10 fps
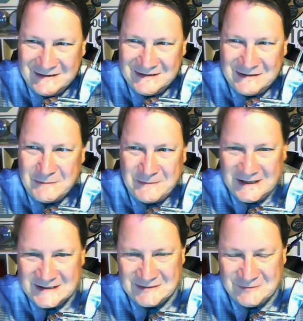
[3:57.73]
I'm
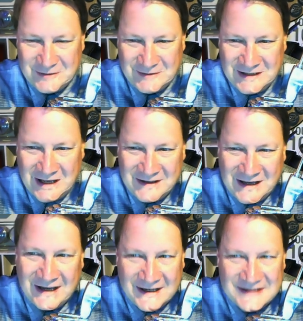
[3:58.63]
amazed. I
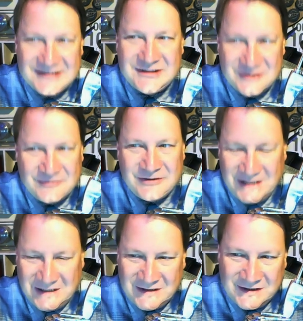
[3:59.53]
honestly do
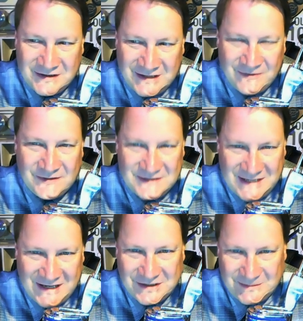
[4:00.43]
believe that the level of
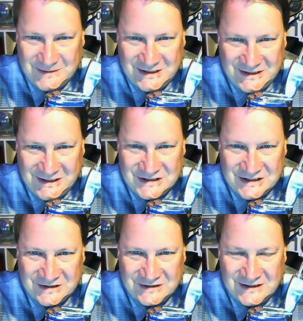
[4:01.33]
talent coming into the
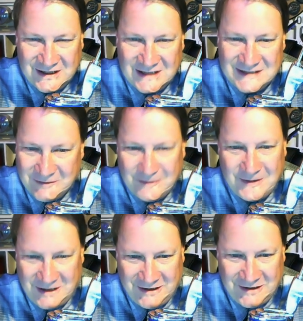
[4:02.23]
NHL has never been
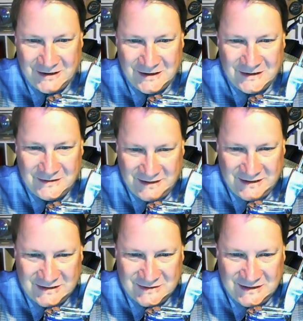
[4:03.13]
higher than it
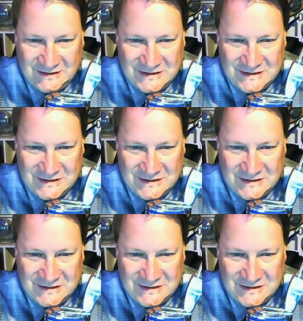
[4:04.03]
is right now.